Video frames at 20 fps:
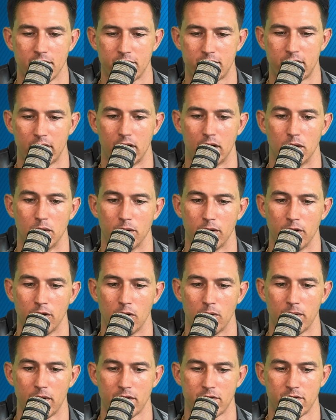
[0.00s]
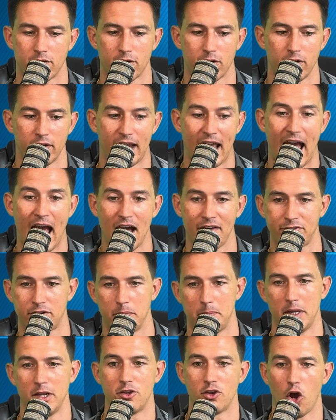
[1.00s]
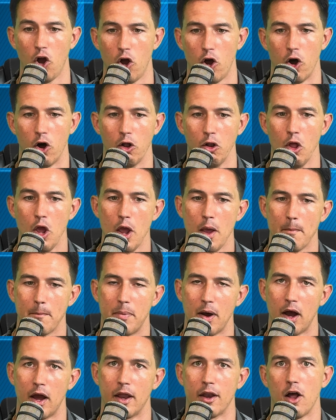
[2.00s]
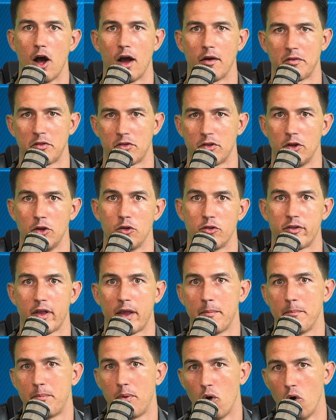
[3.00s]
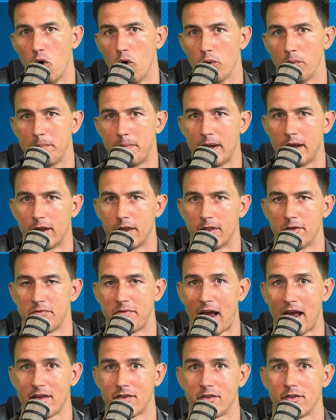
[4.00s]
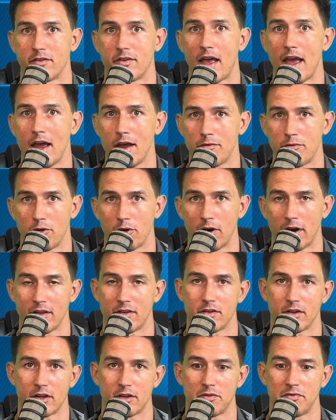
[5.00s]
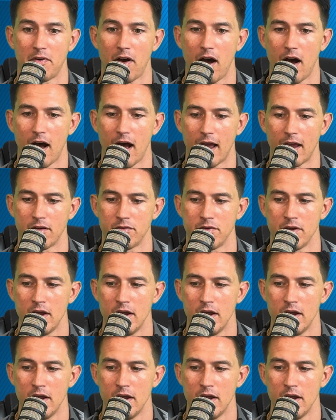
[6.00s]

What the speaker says: So you don't necessarily have to be tall, but obviously Usain Bolt being the fastest ever at 6'5",